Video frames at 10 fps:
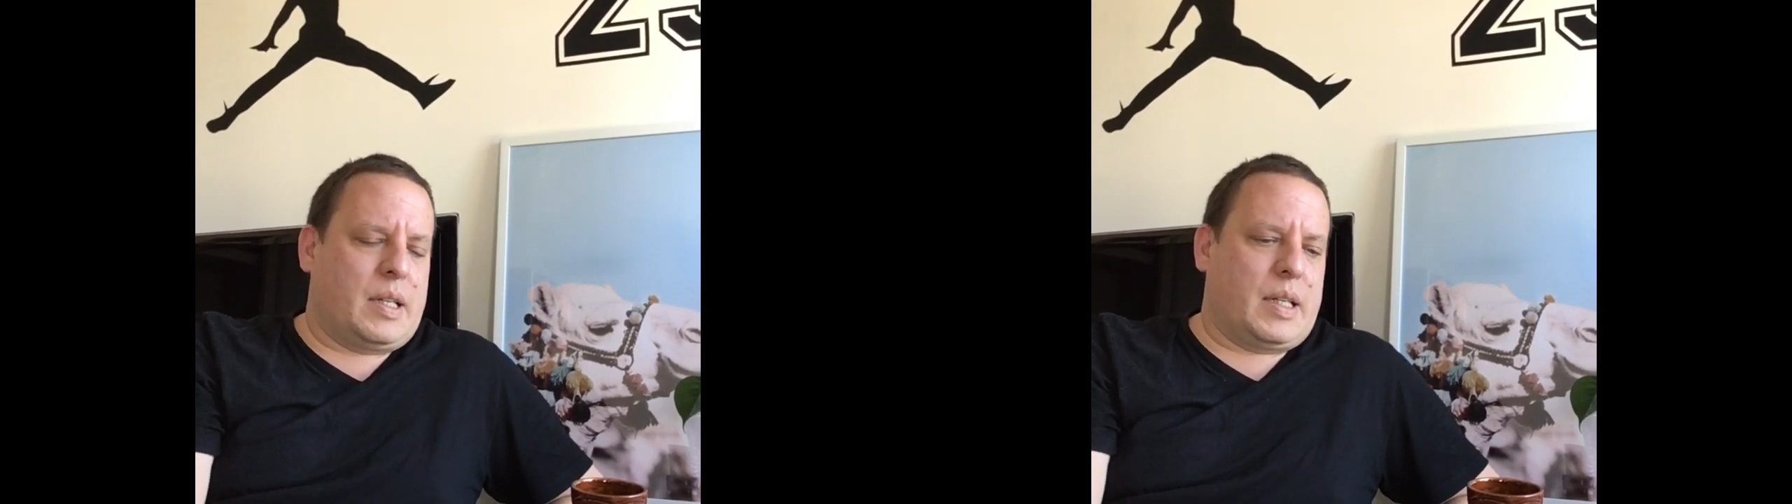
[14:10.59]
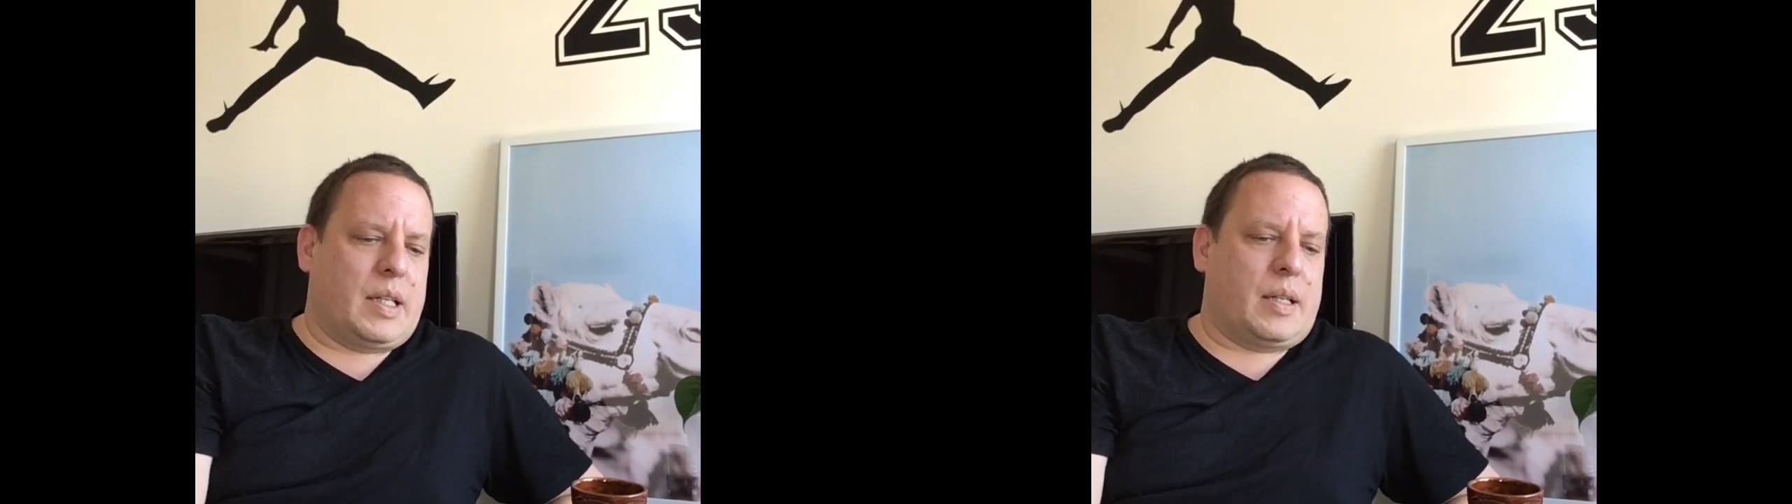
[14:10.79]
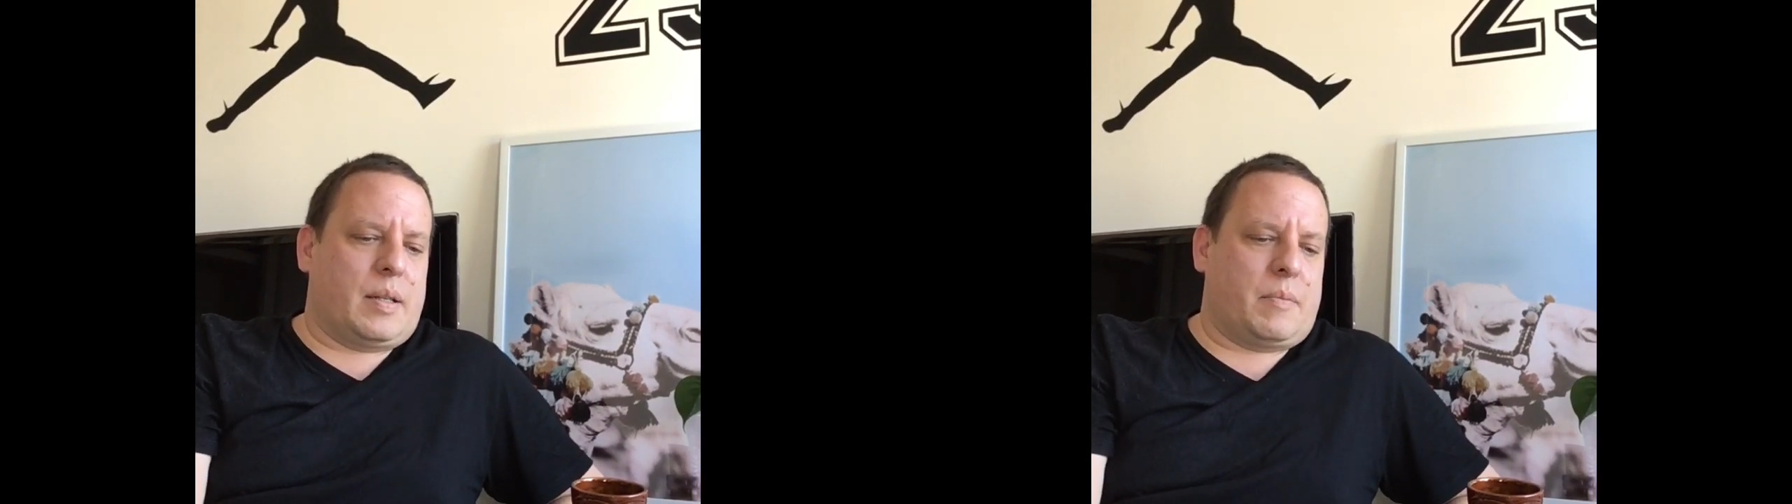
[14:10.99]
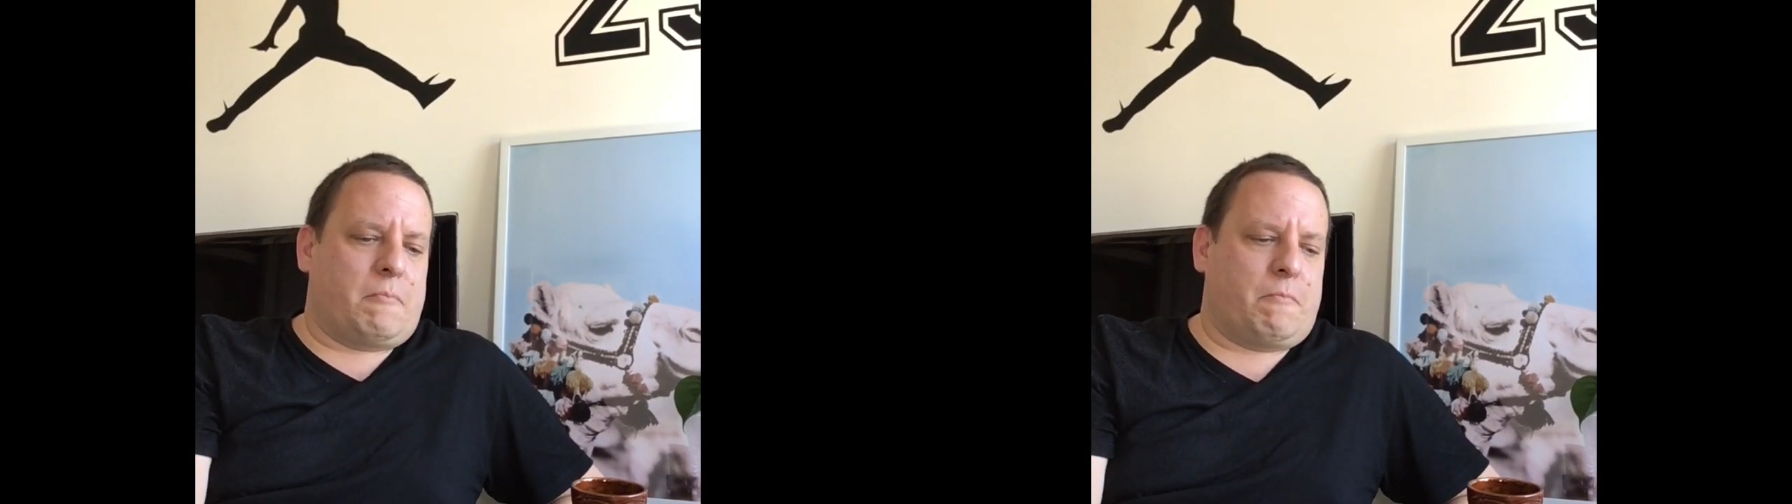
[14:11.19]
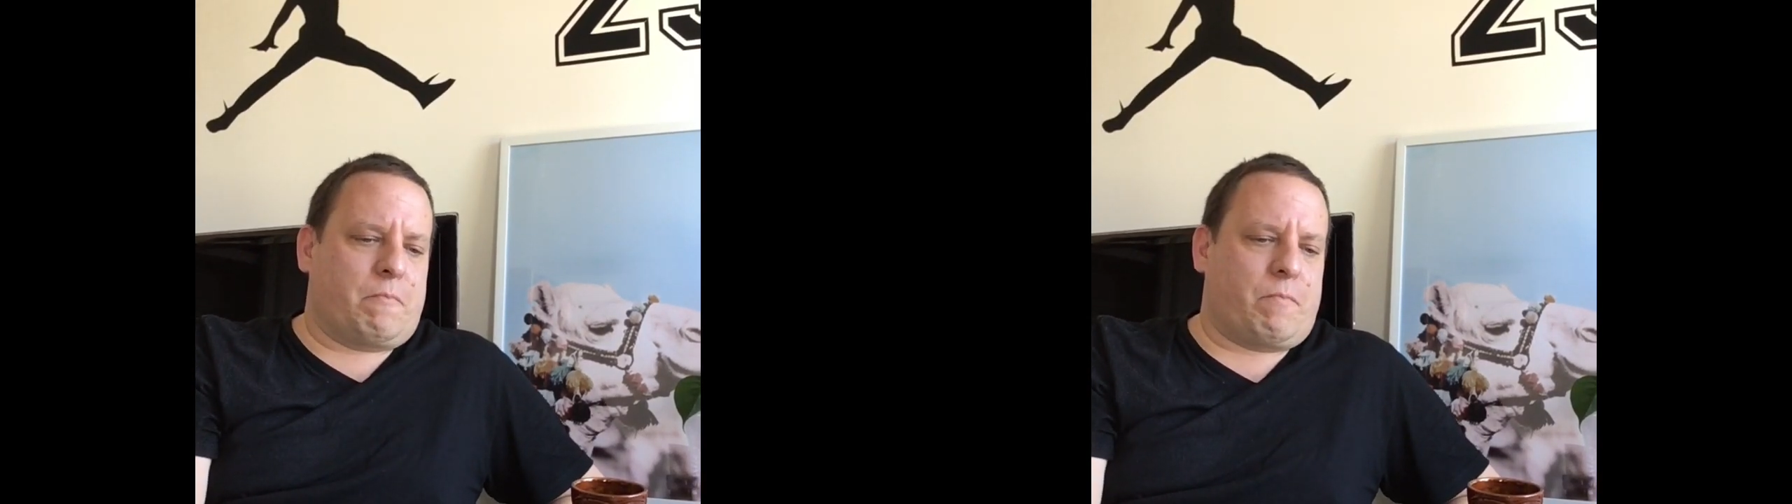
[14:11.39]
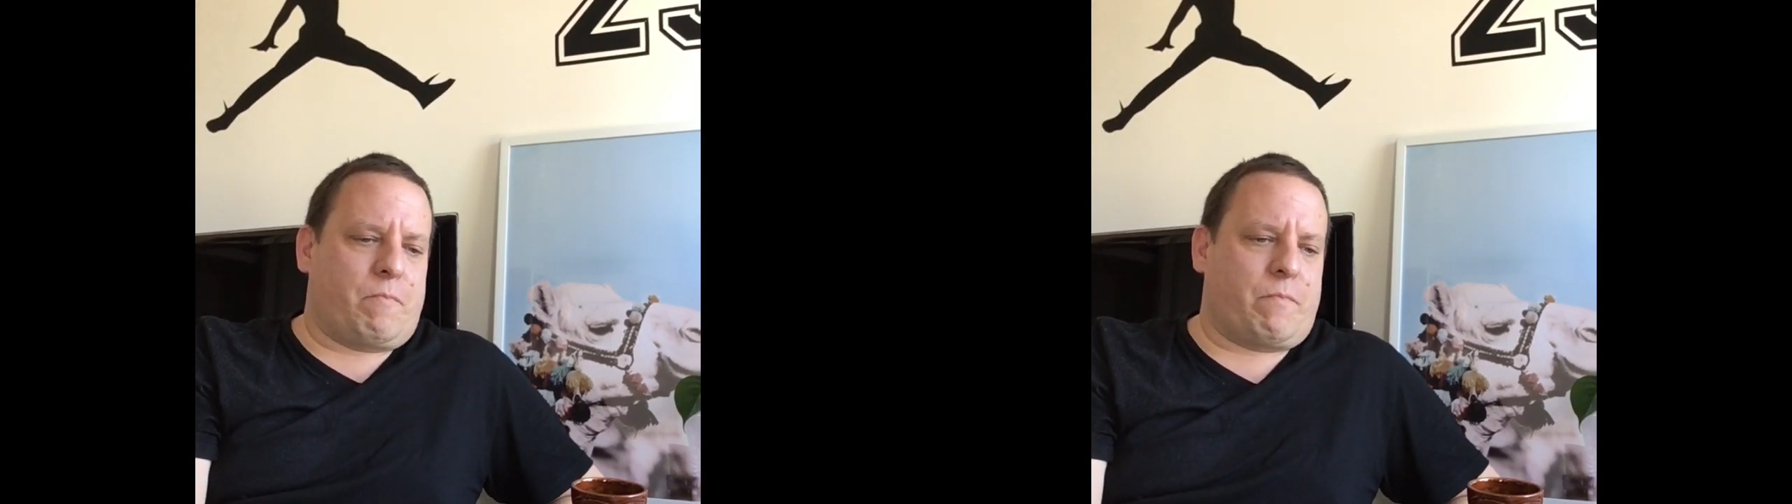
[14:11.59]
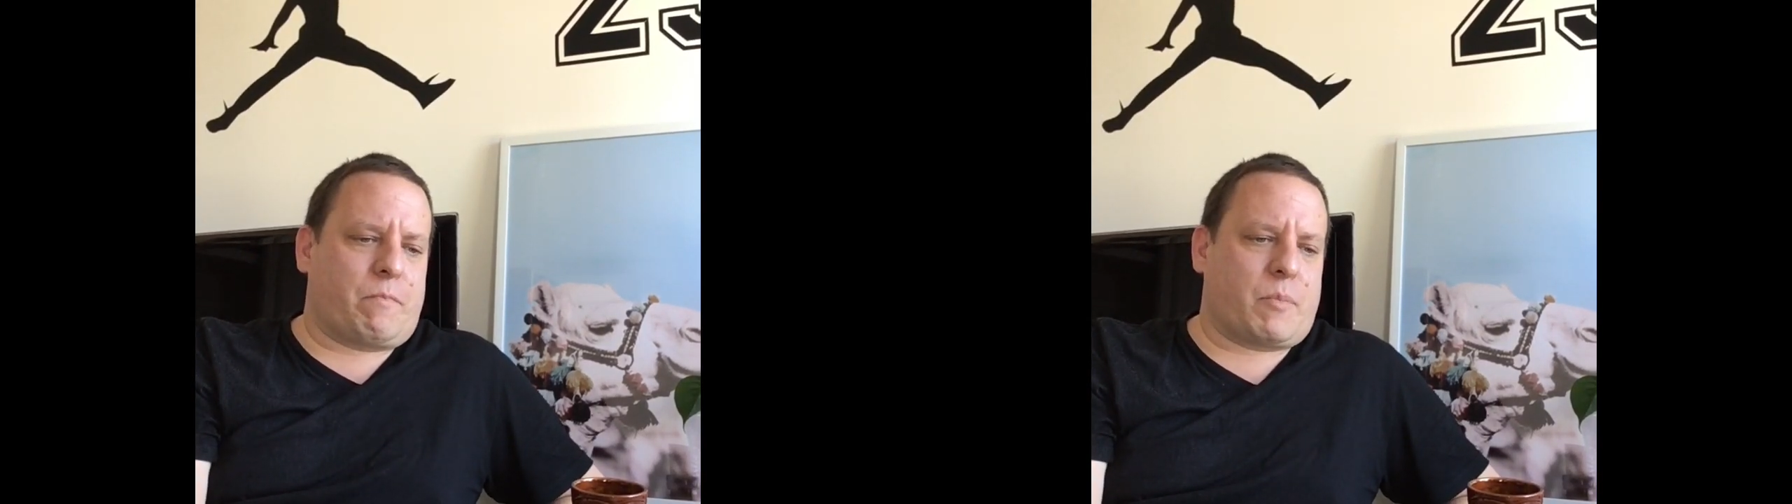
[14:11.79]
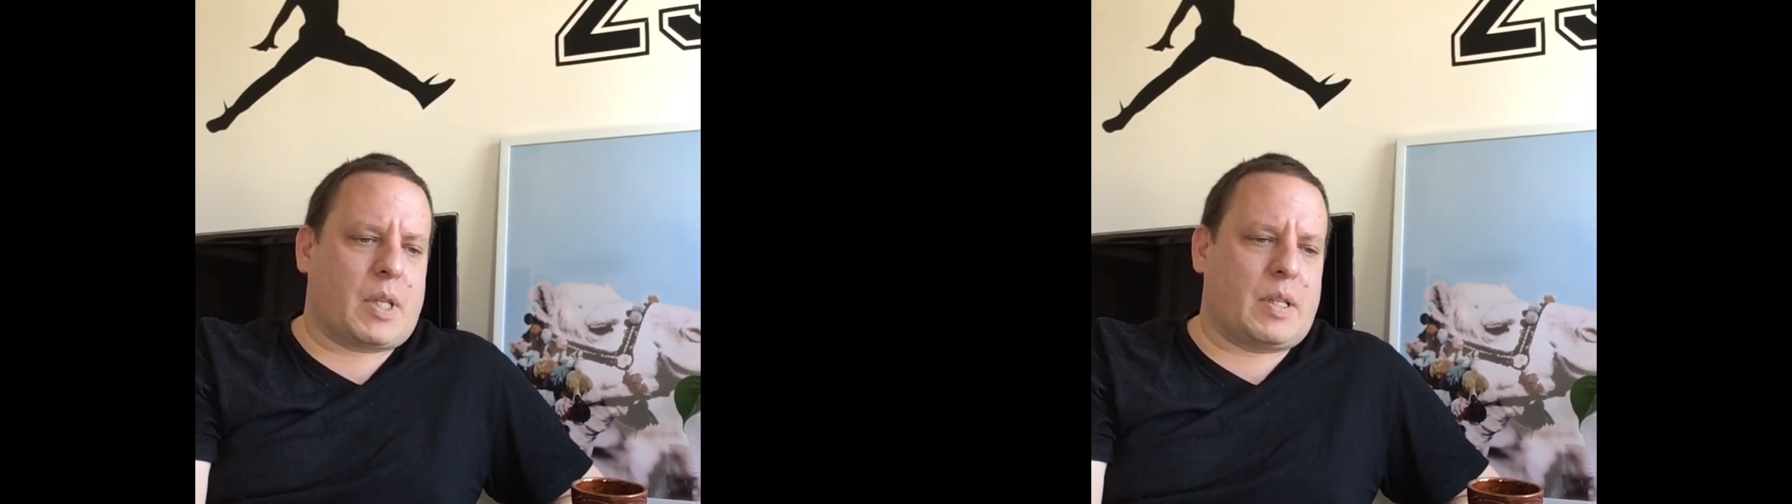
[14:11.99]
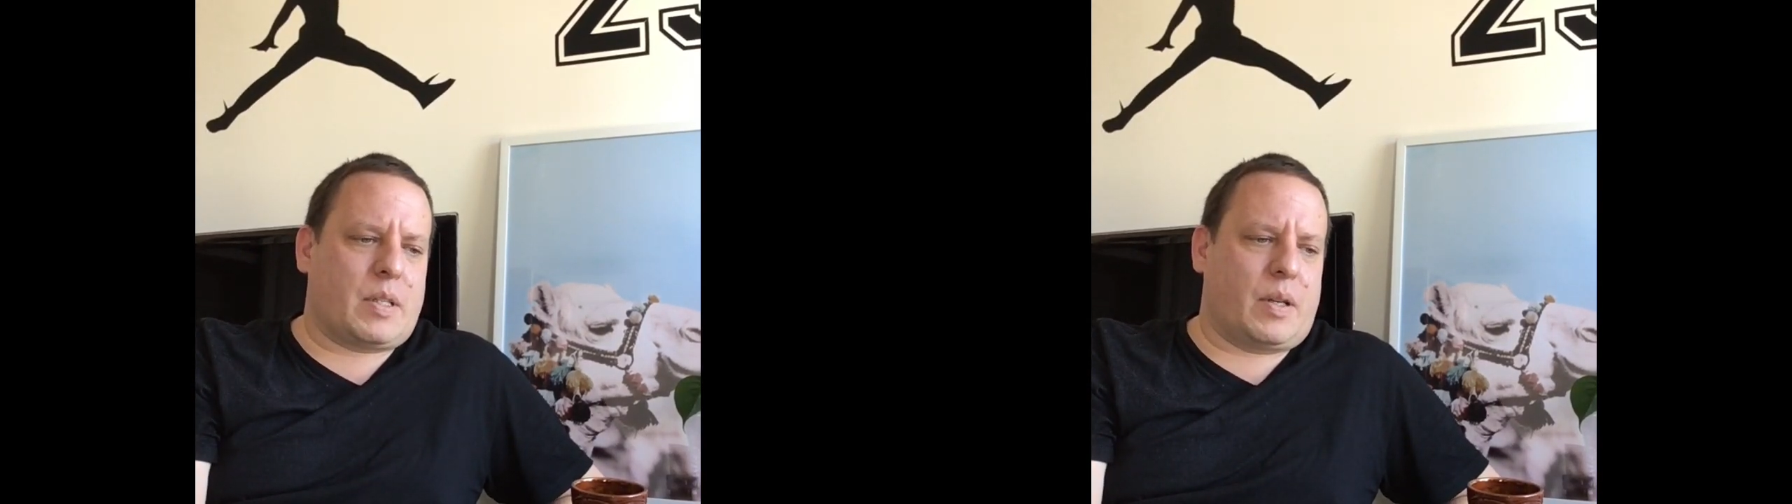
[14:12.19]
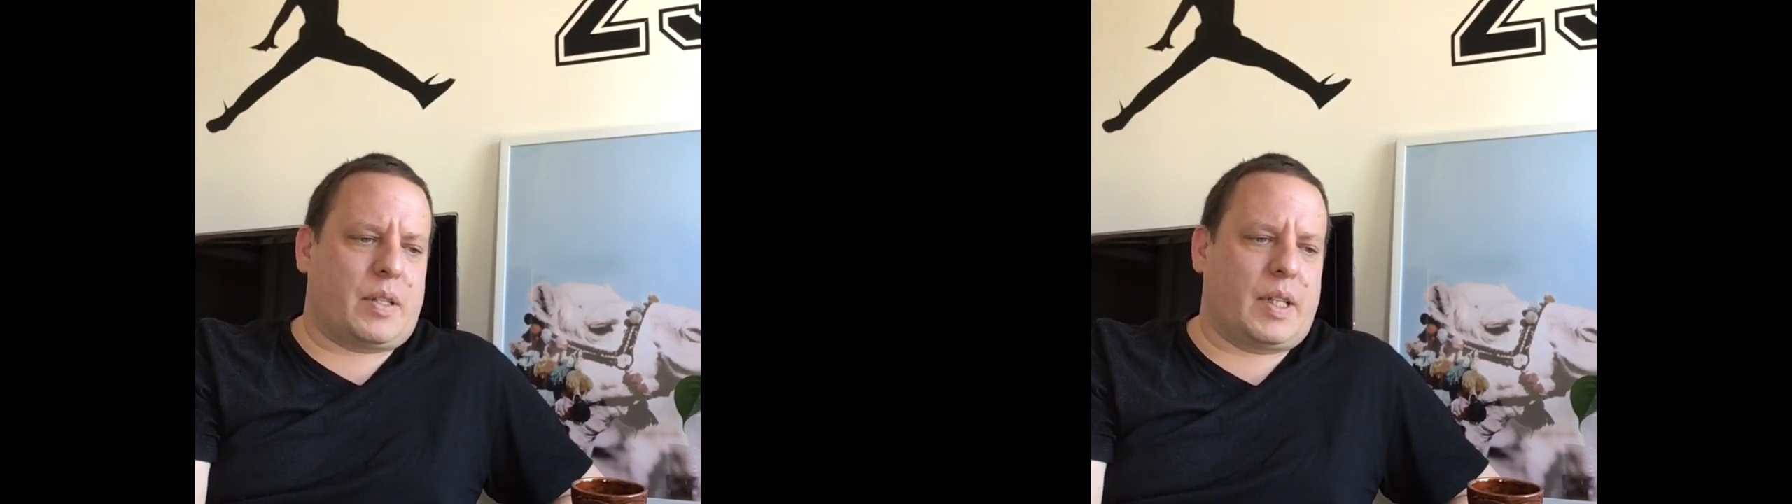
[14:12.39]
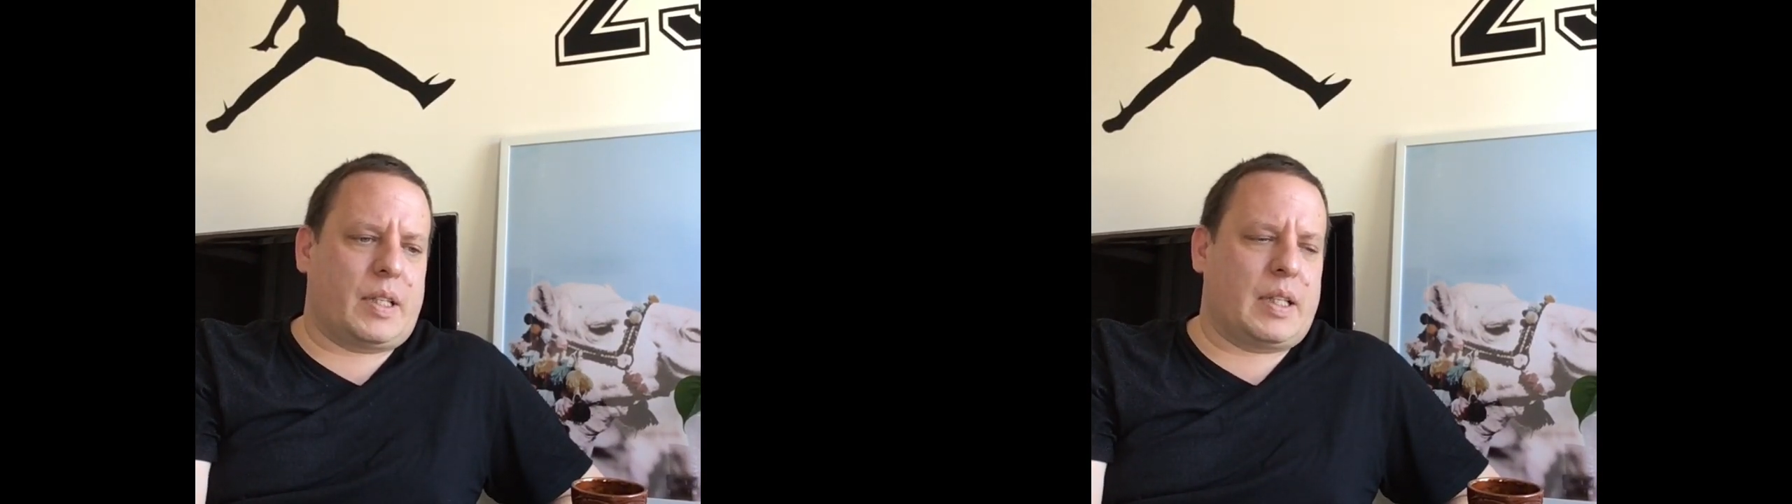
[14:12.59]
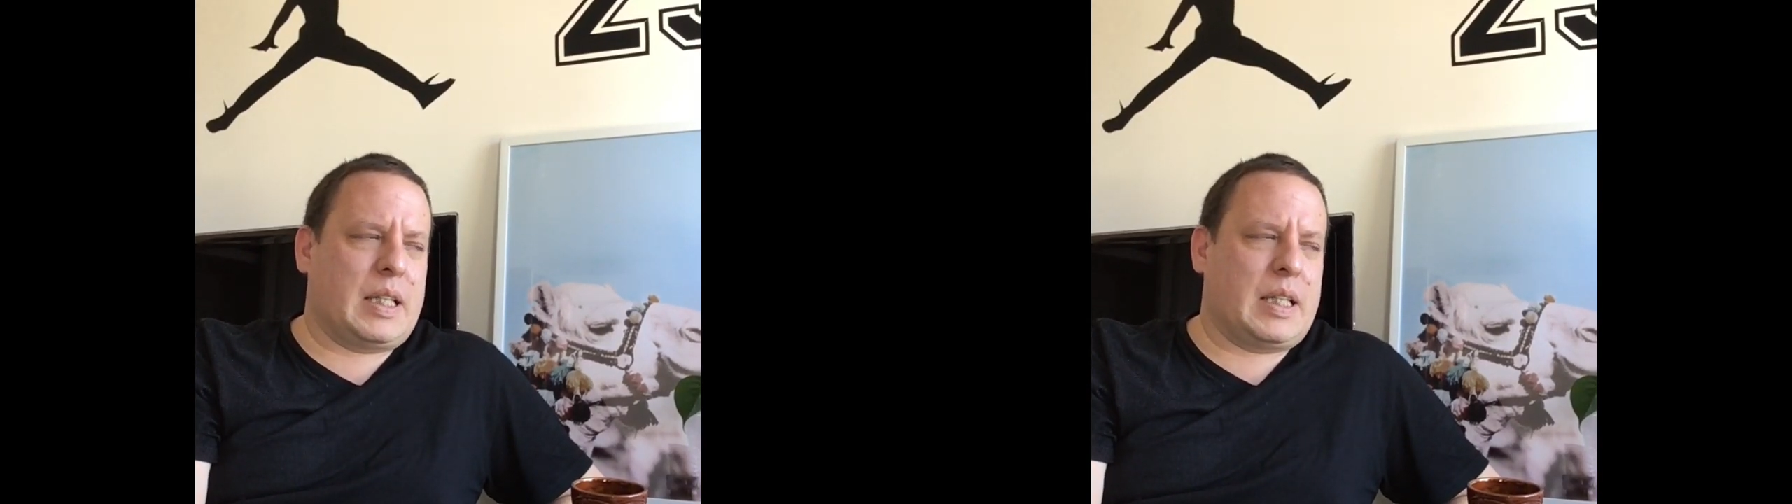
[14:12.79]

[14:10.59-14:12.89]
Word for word: Um, so I think